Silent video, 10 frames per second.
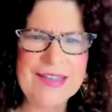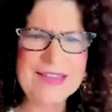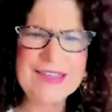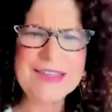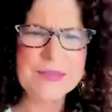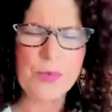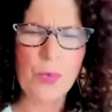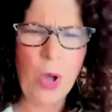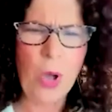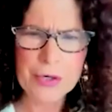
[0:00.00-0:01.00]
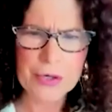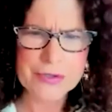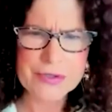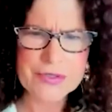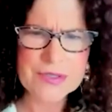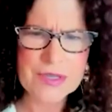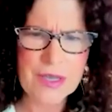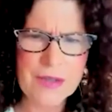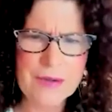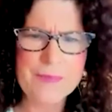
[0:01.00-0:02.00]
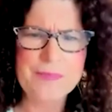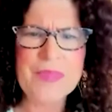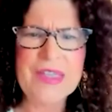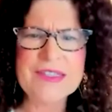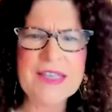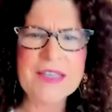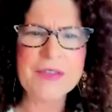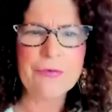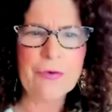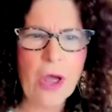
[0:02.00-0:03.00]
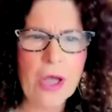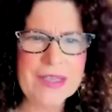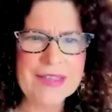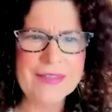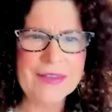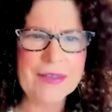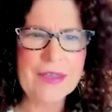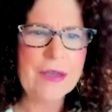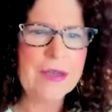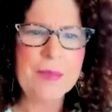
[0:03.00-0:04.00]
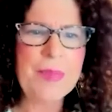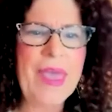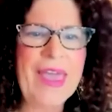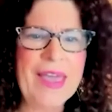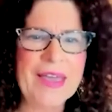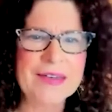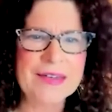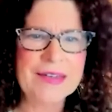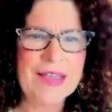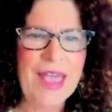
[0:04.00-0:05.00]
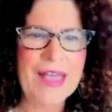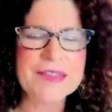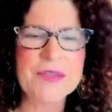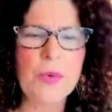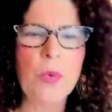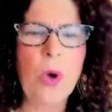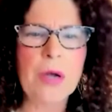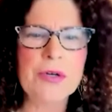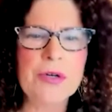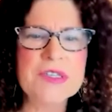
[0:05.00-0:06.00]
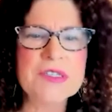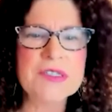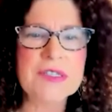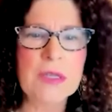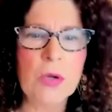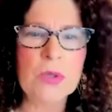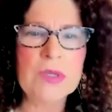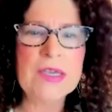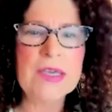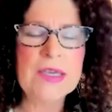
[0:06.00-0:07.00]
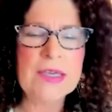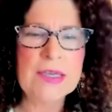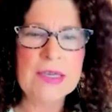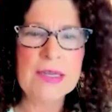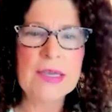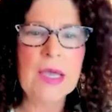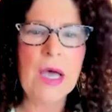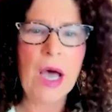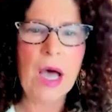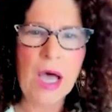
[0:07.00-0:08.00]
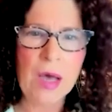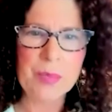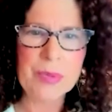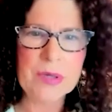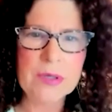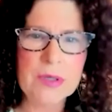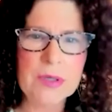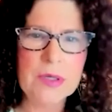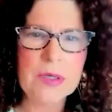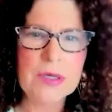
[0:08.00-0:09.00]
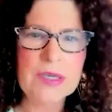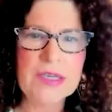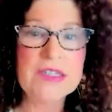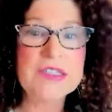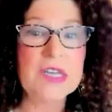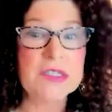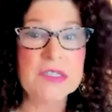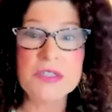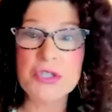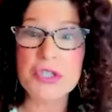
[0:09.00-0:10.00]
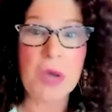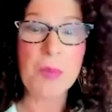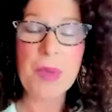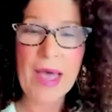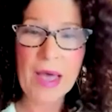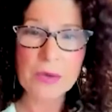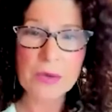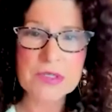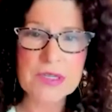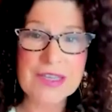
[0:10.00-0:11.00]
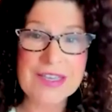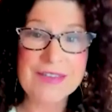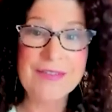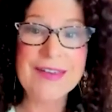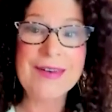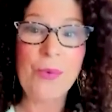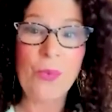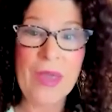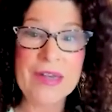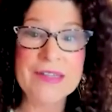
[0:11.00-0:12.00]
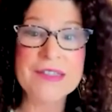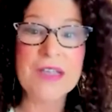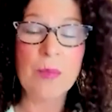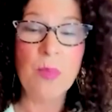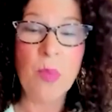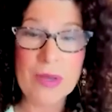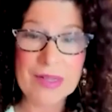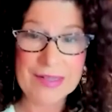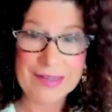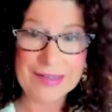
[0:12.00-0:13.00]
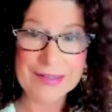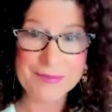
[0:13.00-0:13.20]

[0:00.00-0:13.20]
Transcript: in these waters. It's like the frog in the pan as the water is slowly heating up. It doesn't jump out even when it's boiling.